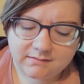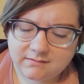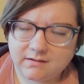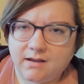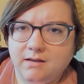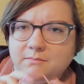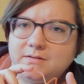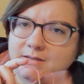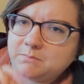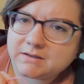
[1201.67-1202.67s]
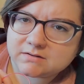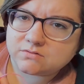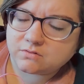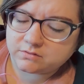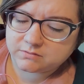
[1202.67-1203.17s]
Knit Pick
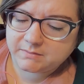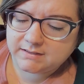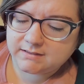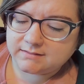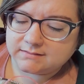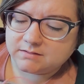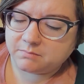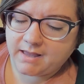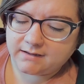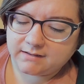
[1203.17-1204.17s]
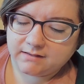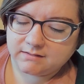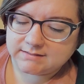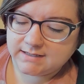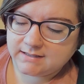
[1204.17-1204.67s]
Stroll Tweed, that's the black and
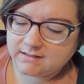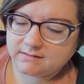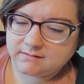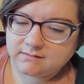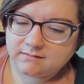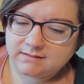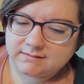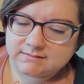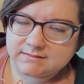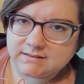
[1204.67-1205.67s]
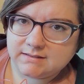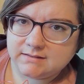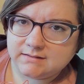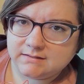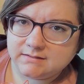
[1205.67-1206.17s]
the tan. This
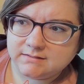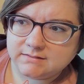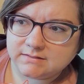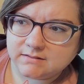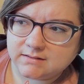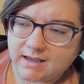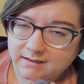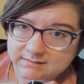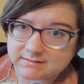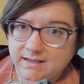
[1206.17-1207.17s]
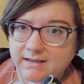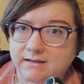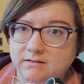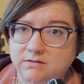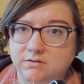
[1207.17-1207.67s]
is
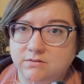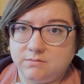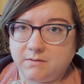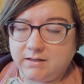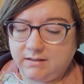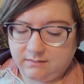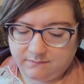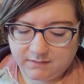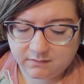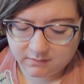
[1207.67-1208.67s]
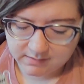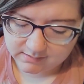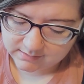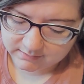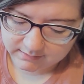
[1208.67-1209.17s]
Cascade 220
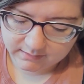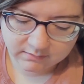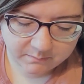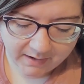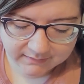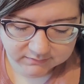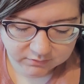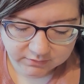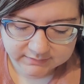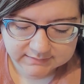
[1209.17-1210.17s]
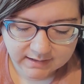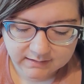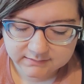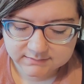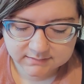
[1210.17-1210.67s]
fingering, and then Patton's Croy
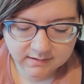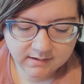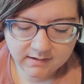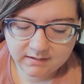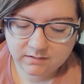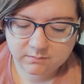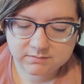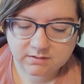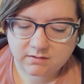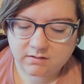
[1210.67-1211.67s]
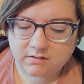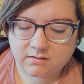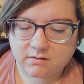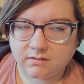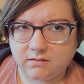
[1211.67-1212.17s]
socks. It was
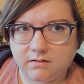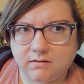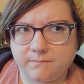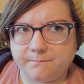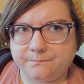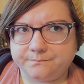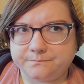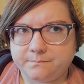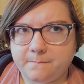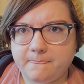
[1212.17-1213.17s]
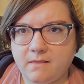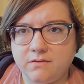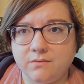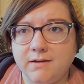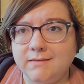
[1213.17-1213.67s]
all
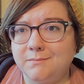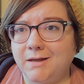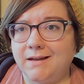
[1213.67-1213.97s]
3 of them.